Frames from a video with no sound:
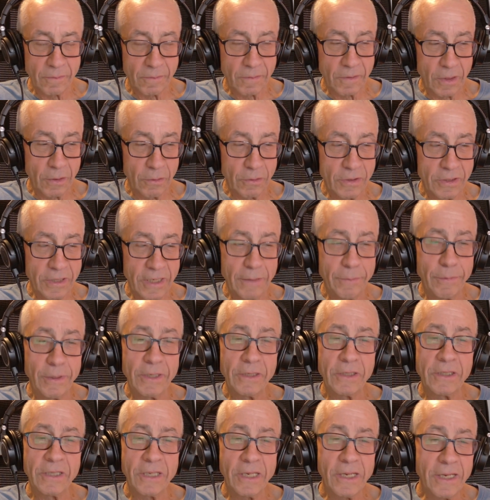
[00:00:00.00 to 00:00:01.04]
you know,
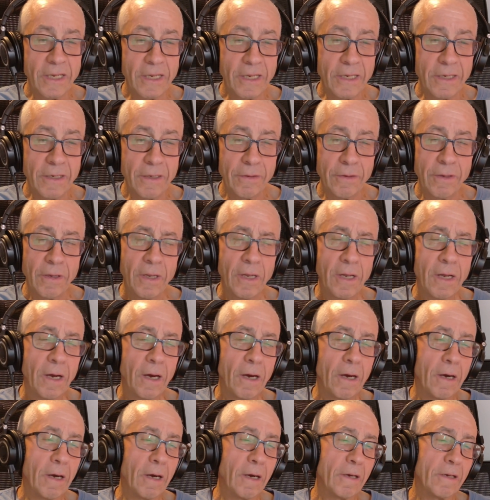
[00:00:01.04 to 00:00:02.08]
DBT,
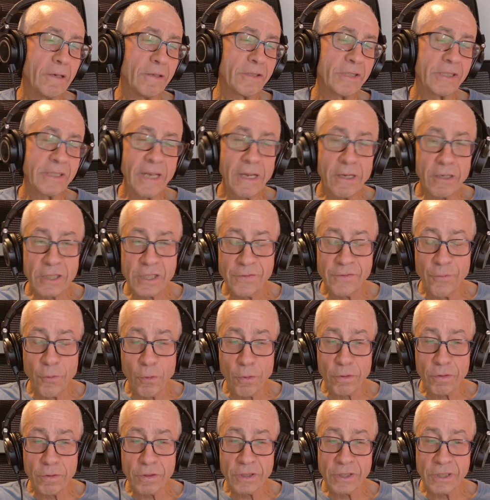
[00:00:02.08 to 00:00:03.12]
uh,
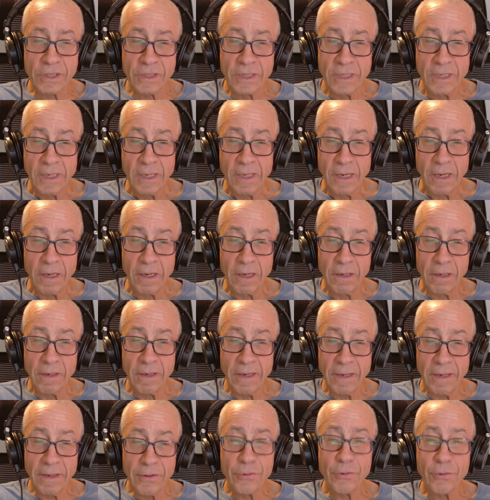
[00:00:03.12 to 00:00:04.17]
Salesforce,
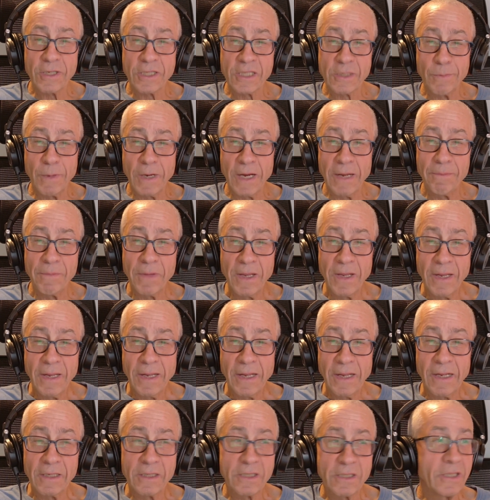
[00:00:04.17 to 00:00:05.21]
uh, and ThoughtSpot.
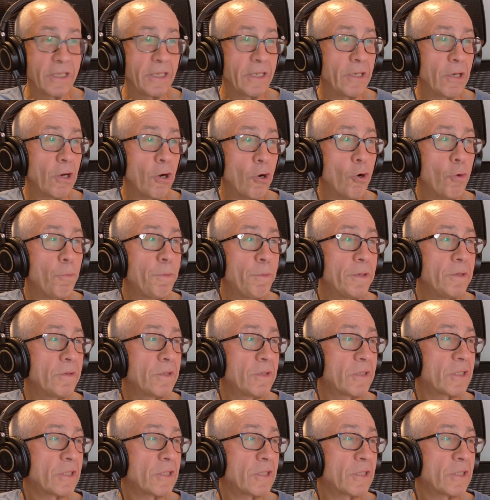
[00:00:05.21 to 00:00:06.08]
It's the open